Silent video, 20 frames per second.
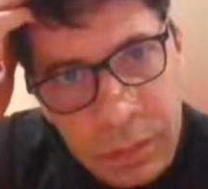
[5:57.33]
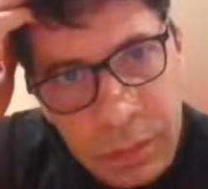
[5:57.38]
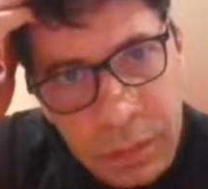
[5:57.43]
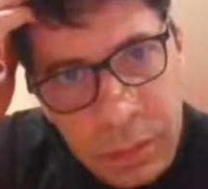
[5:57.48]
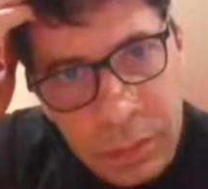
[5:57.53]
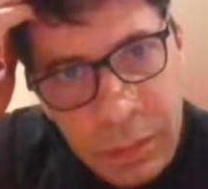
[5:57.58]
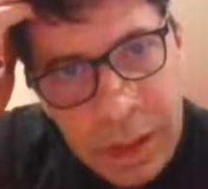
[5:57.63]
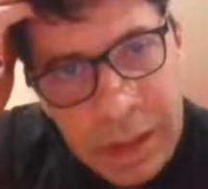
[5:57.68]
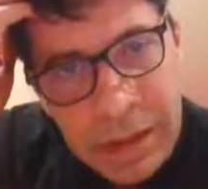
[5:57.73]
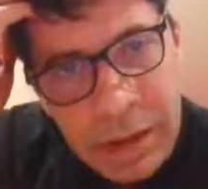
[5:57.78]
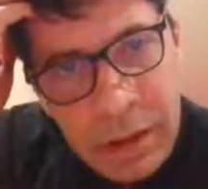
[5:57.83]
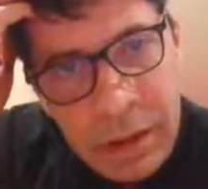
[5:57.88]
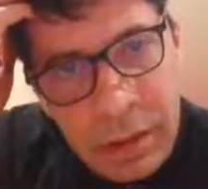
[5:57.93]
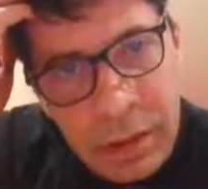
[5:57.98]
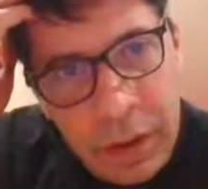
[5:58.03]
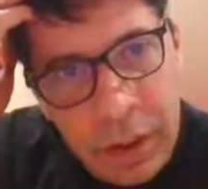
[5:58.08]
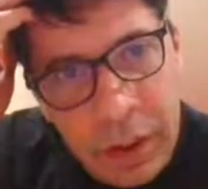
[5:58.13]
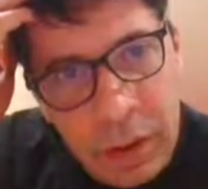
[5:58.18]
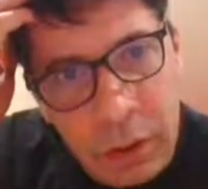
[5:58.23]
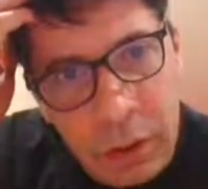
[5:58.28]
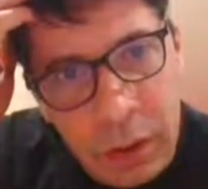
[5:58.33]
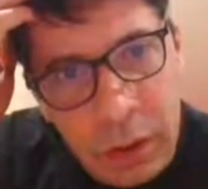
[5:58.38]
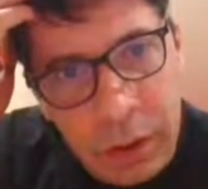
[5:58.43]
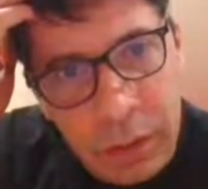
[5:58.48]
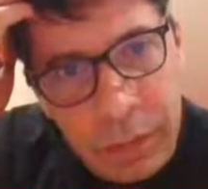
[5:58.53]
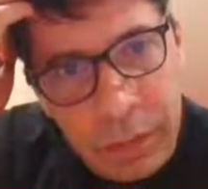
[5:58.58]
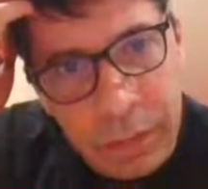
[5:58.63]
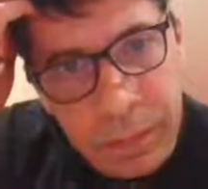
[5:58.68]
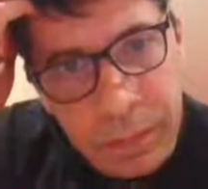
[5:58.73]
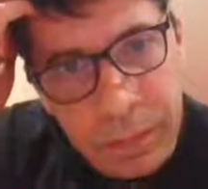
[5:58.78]
Pieces are
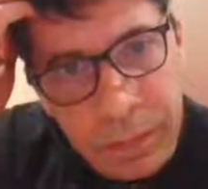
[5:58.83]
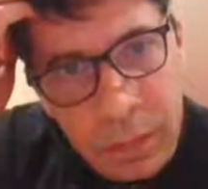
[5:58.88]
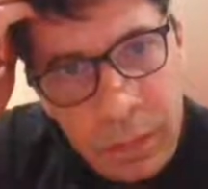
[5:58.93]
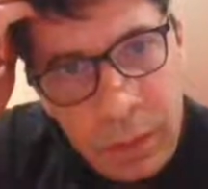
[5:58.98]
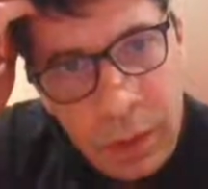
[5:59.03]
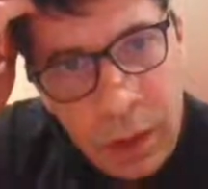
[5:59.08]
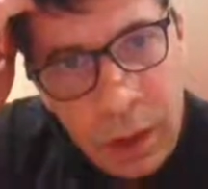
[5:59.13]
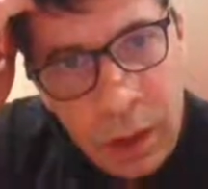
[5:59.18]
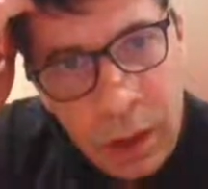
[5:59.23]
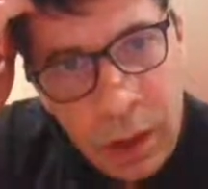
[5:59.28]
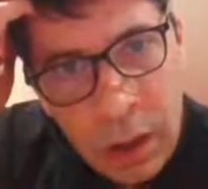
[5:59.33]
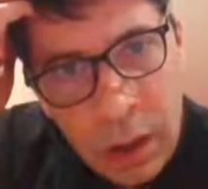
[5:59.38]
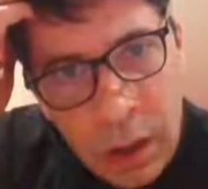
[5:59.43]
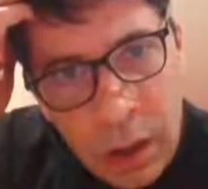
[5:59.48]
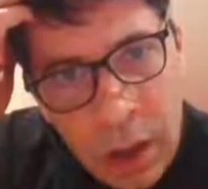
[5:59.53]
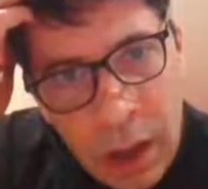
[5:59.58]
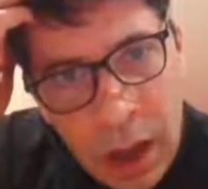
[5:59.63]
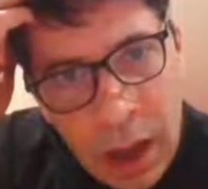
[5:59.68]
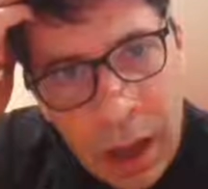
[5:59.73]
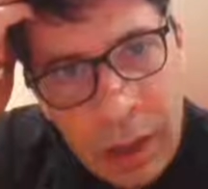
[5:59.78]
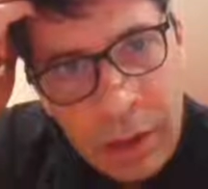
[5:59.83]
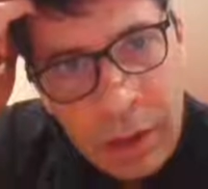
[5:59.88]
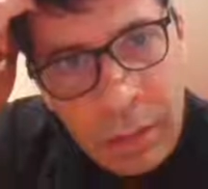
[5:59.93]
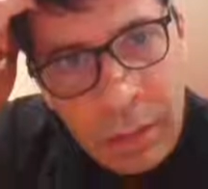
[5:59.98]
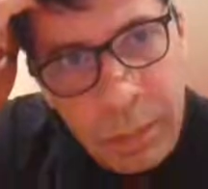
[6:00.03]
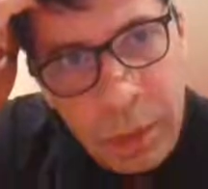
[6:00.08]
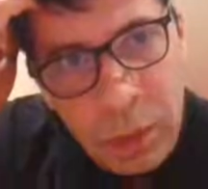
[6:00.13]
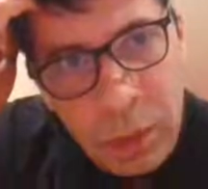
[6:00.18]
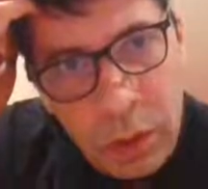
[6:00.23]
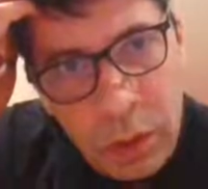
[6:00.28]
equal, and the
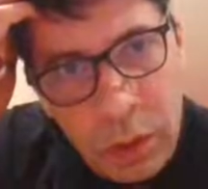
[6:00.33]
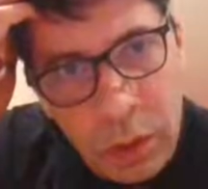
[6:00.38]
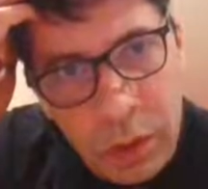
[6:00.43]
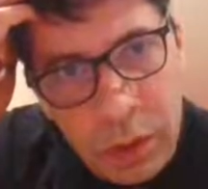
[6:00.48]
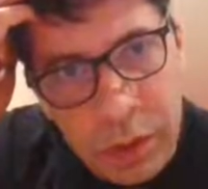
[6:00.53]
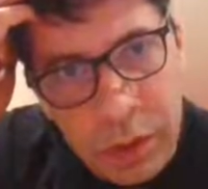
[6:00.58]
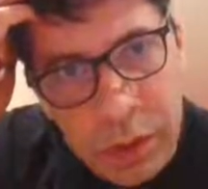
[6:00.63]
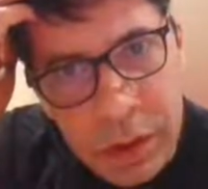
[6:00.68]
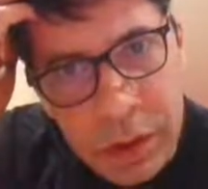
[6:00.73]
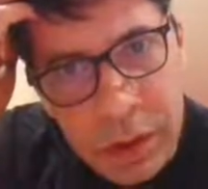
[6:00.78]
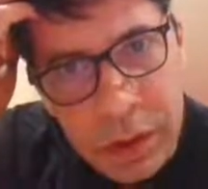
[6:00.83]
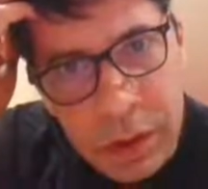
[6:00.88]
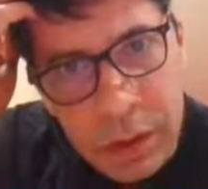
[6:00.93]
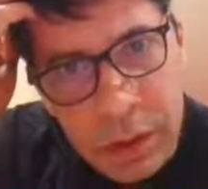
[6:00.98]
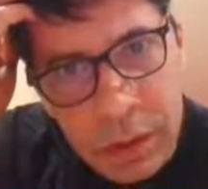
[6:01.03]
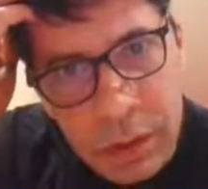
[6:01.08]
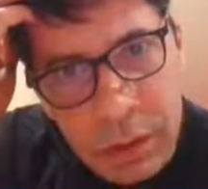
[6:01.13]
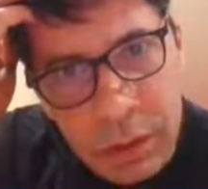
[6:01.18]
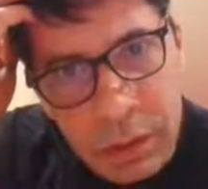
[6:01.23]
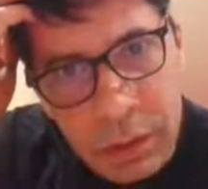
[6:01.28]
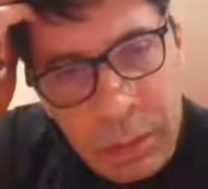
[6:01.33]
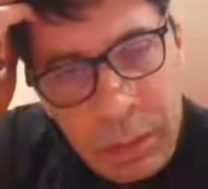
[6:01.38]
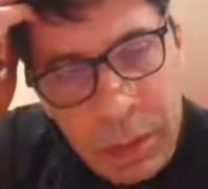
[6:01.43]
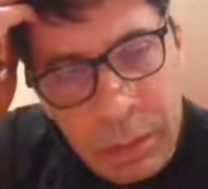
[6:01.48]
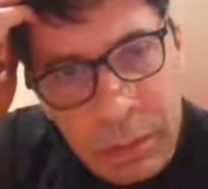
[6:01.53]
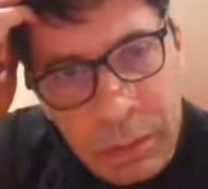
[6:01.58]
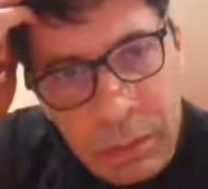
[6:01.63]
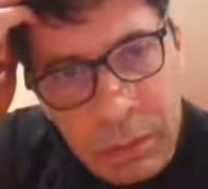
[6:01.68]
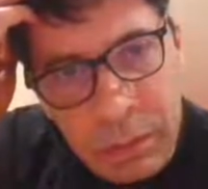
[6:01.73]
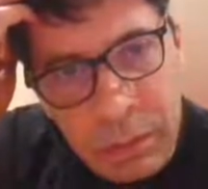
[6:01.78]
pawns, I
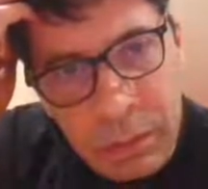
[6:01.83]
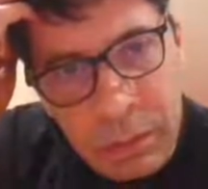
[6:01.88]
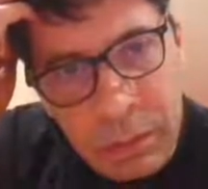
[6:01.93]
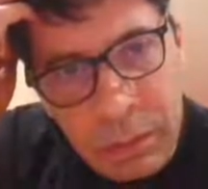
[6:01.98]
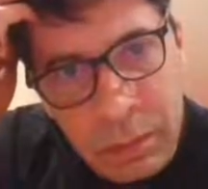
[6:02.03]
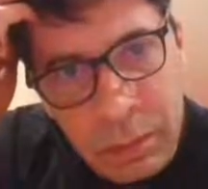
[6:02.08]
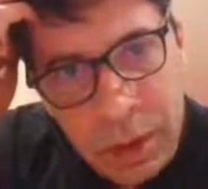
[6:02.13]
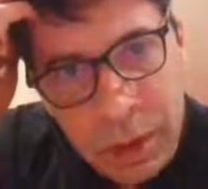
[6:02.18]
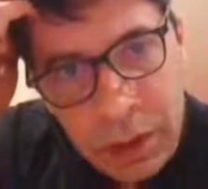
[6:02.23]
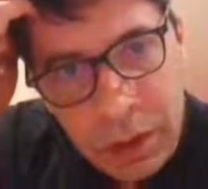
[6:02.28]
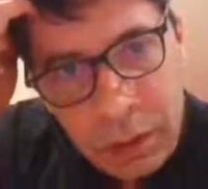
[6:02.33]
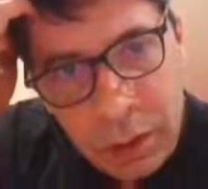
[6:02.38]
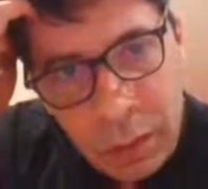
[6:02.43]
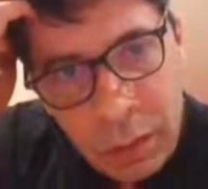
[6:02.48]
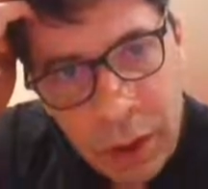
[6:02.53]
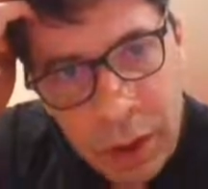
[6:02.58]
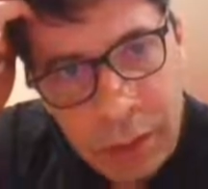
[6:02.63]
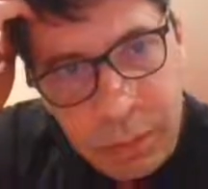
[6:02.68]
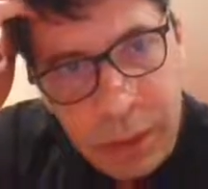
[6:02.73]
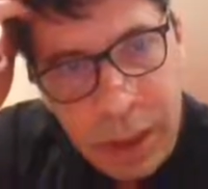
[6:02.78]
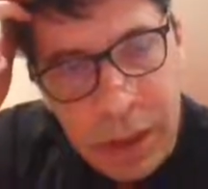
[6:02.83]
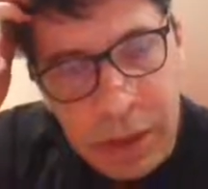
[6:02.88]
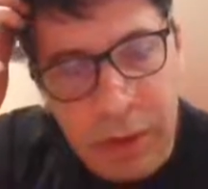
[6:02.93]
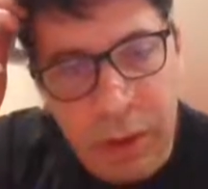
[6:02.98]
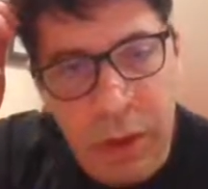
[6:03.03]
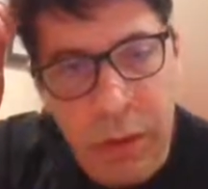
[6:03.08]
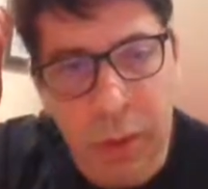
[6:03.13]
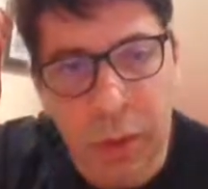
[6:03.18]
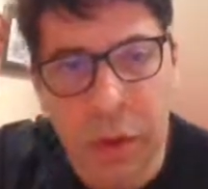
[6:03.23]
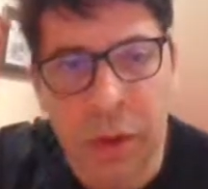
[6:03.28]
mean, material-wise, black's
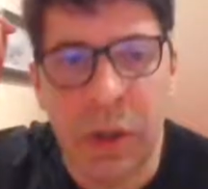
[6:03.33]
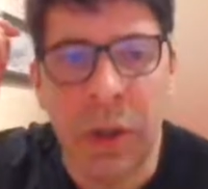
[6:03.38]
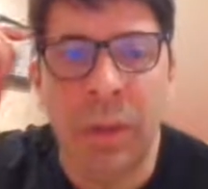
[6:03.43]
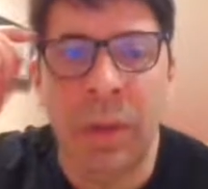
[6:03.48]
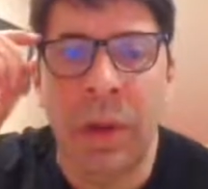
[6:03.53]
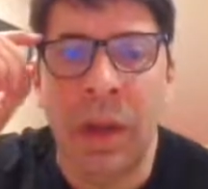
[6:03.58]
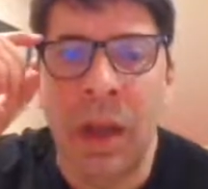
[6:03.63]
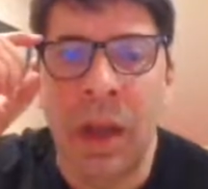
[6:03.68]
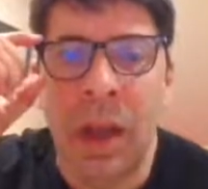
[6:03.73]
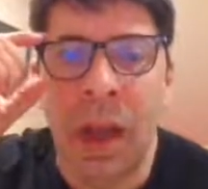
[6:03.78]
2 pawns up.